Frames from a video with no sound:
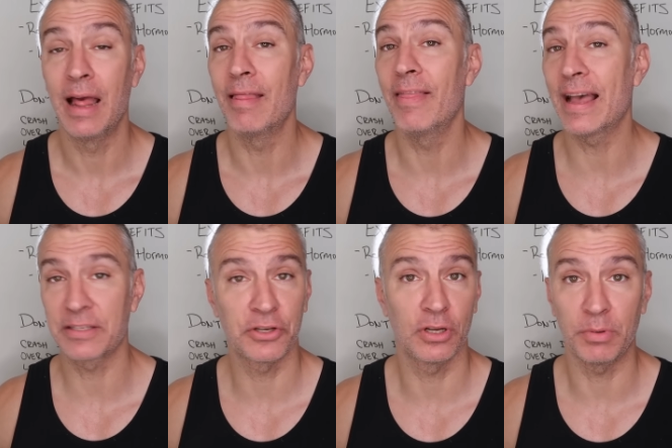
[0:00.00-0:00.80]

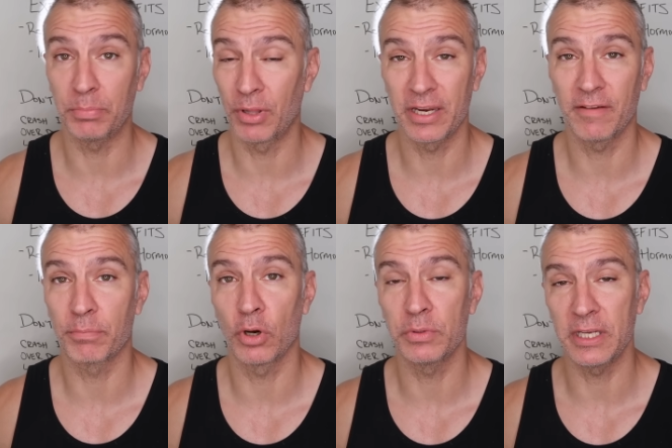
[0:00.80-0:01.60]
That's gonna be plenty of
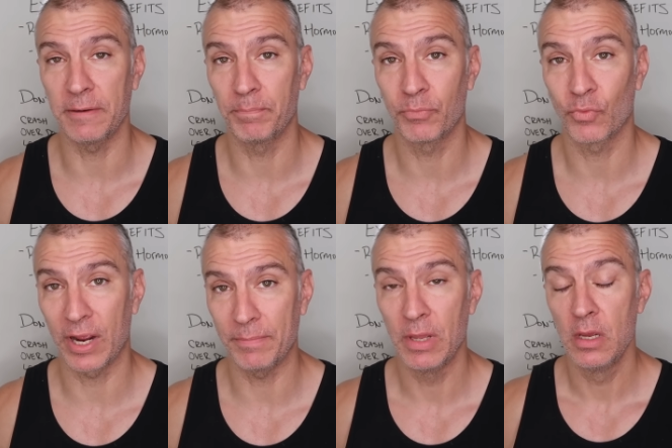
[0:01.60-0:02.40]
protein, right?